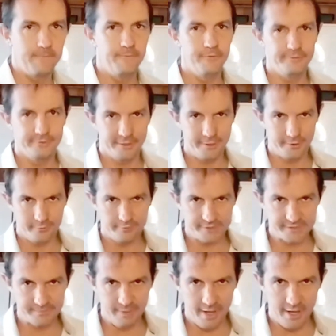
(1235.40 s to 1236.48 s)
If you think you're
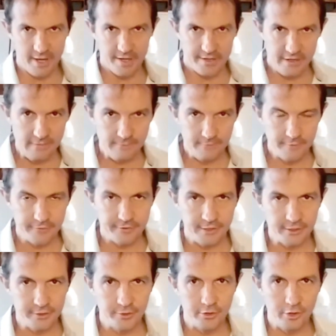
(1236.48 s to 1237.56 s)
smart, if you
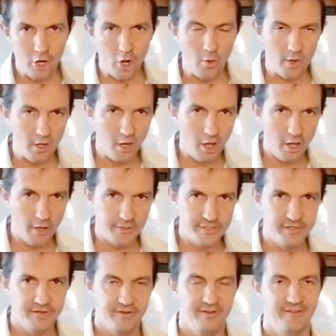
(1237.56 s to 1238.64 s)
think you know a
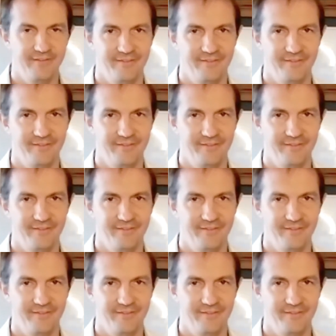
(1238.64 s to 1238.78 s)
lot,